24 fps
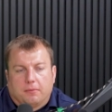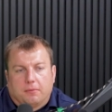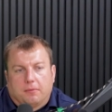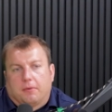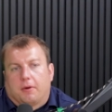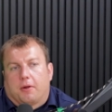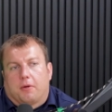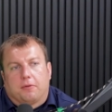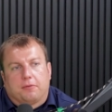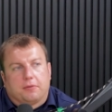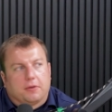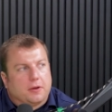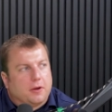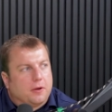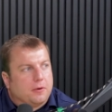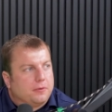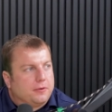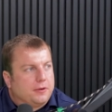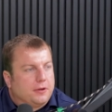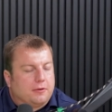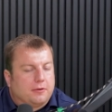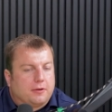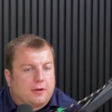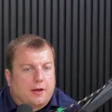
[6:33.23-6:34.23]
when I was at
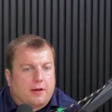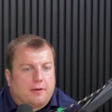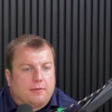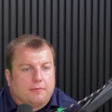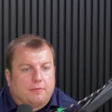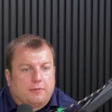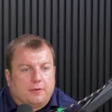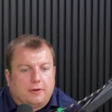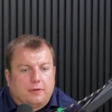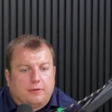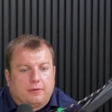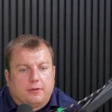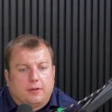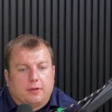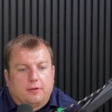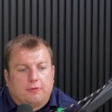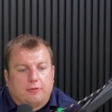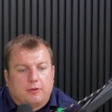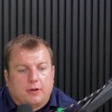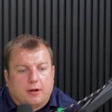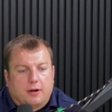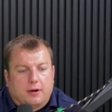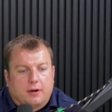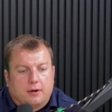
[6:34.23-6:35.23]
No-Till conference
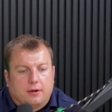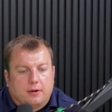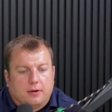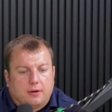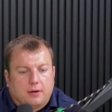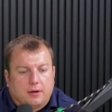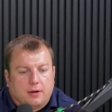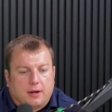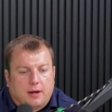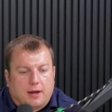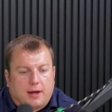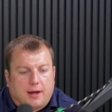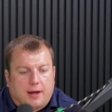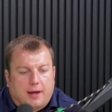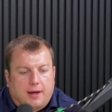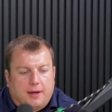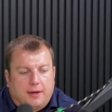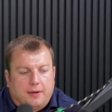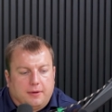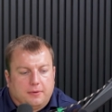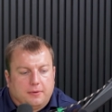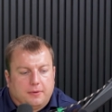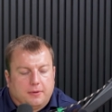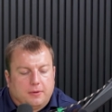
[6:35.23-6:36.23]
this year,
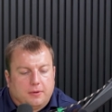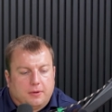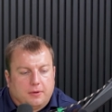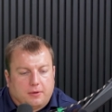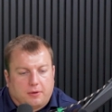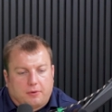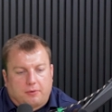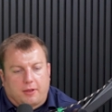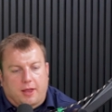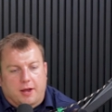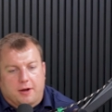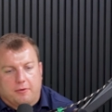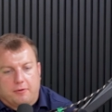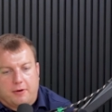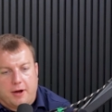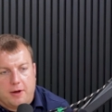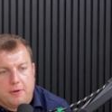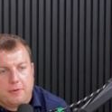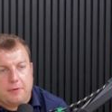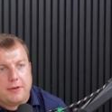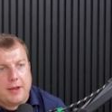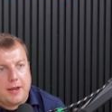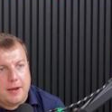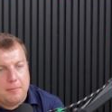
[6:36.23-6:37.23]
I led a
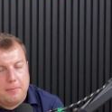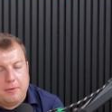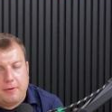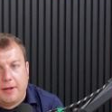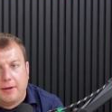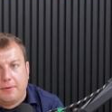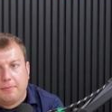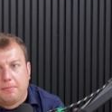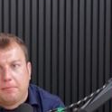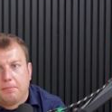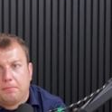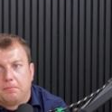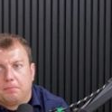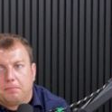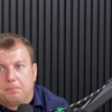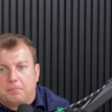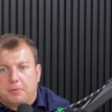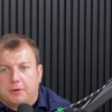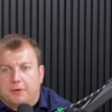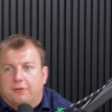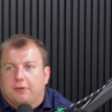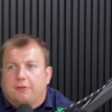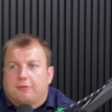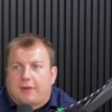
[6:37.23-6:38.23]
roundtable on
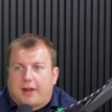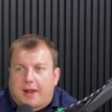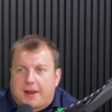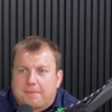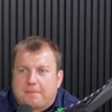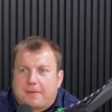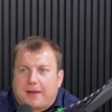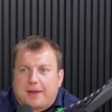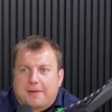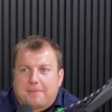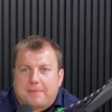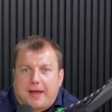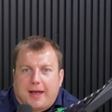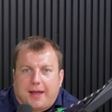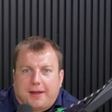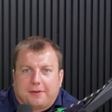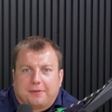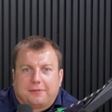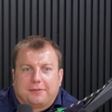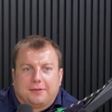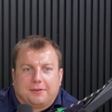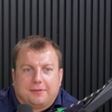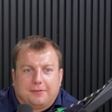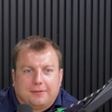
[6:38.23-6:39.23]
precision ag
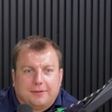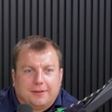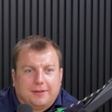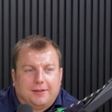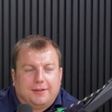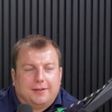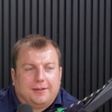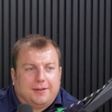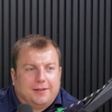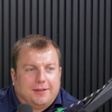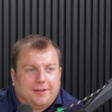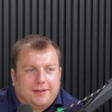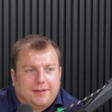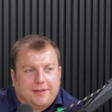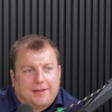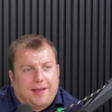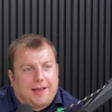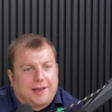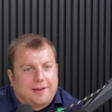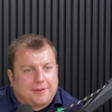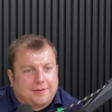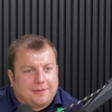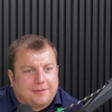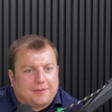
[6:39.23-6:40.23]
paybacks, and
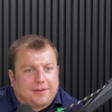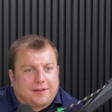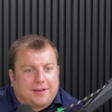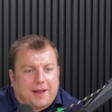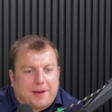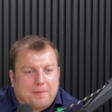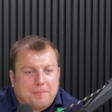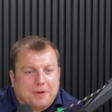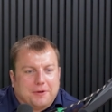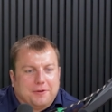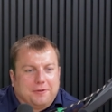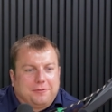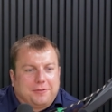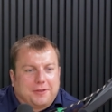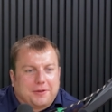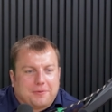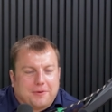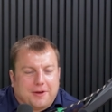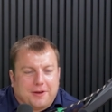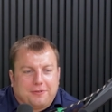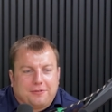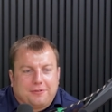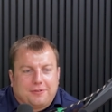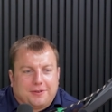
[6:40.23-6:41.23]
I posed the
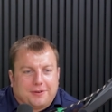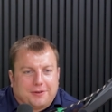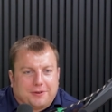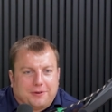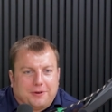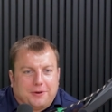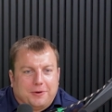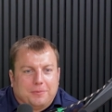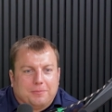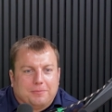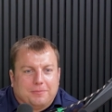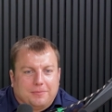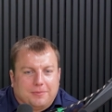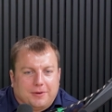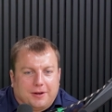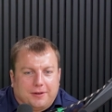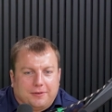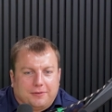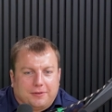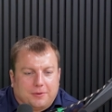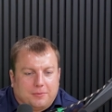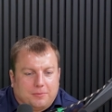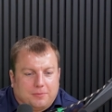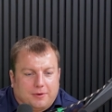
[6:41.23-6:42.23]
question to the group. I
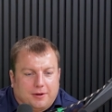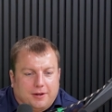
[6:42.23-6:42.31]
said,